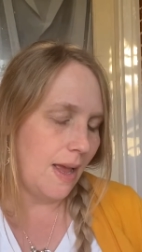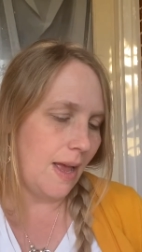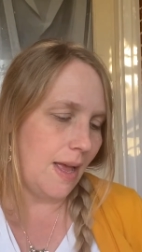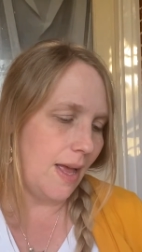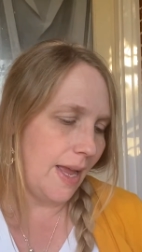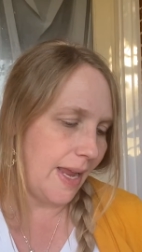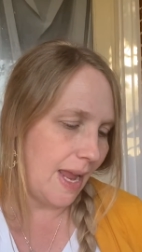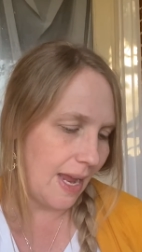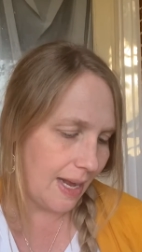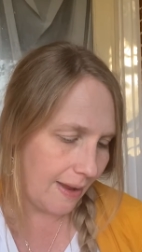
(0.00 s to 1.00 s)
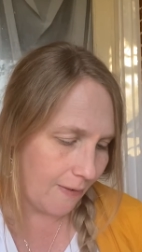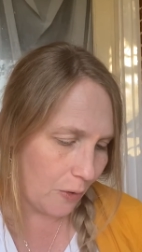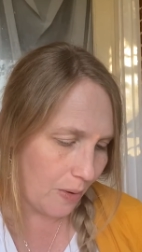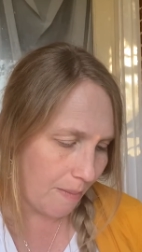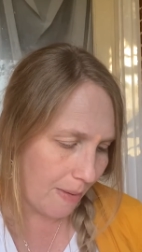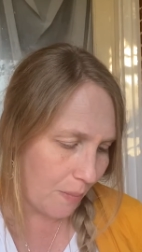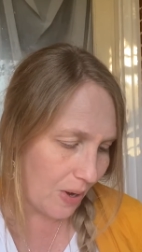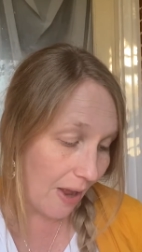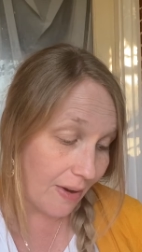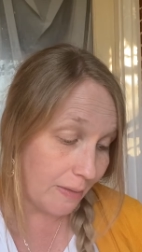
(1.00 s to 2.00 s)
I can't even remember
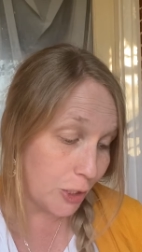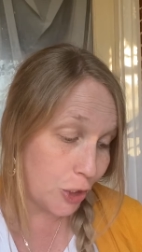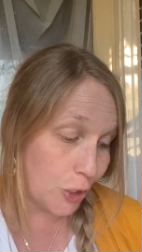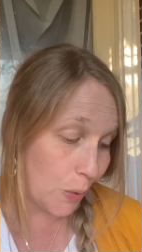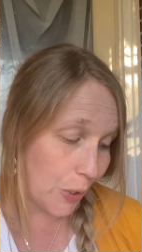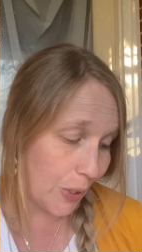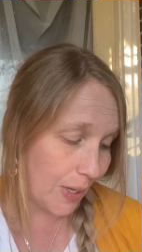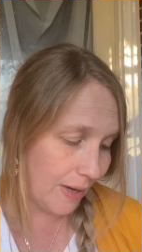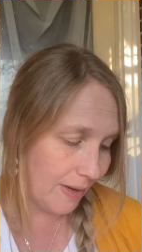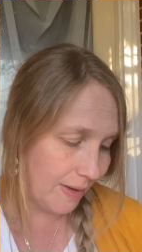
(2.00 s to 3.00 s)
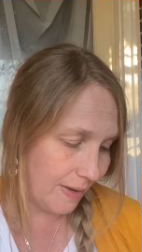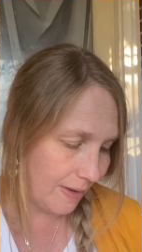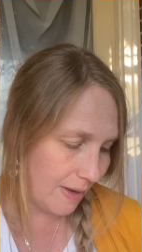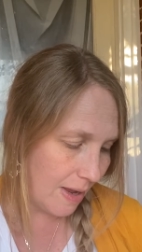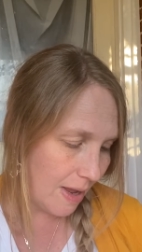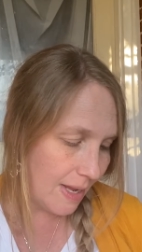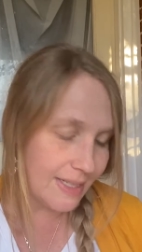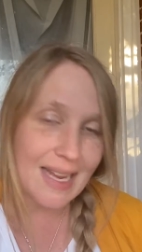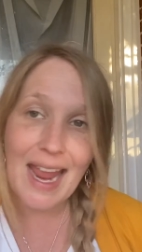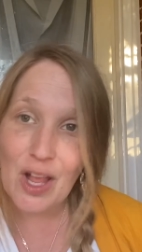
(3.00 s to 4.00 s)
now, and it was so good.
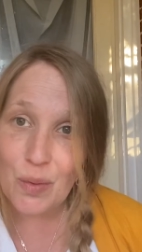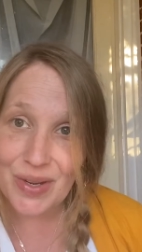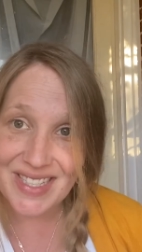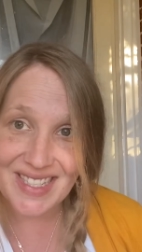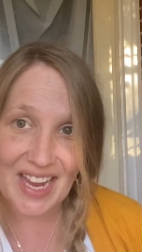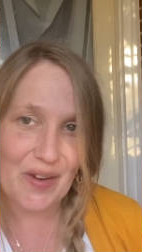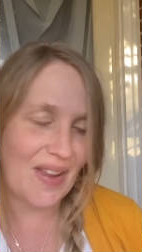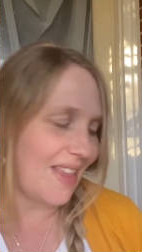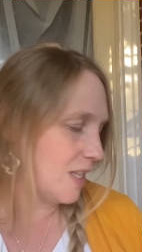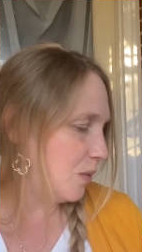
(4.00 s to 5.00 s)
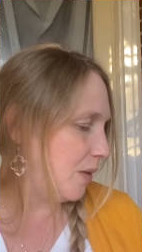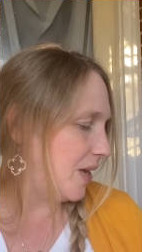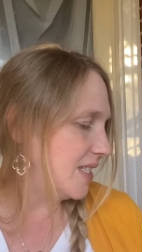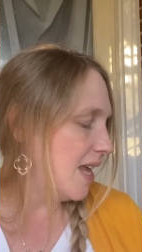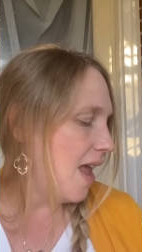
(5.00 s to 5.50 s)
Tanglewood Secret, that's what it was.